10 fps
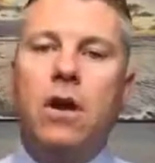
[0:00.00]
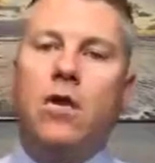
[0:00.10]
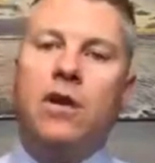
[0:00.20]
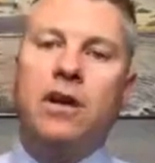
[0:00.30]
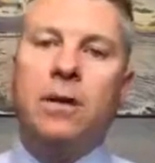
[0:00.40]

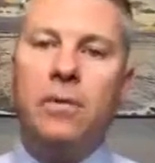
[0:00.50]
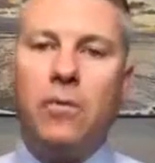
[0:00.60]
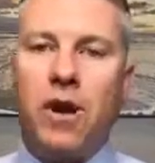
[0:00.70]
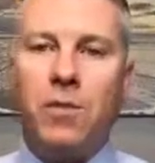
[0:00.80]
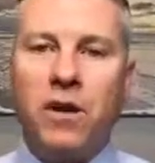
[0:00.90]
or you can come in
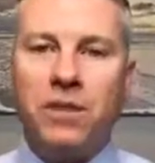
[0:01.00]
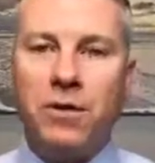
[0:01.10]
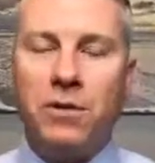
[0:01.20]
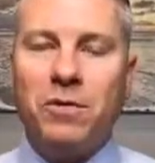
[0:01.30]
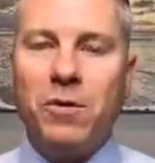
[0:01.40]
one-on-one to
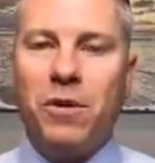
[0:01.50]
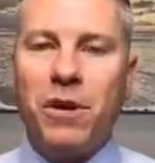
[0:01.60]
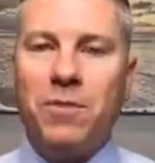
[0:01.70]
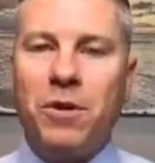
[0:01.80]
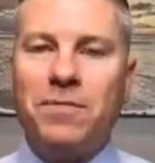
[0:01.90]
meet with me
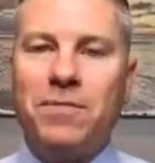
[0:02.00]
one-on-one.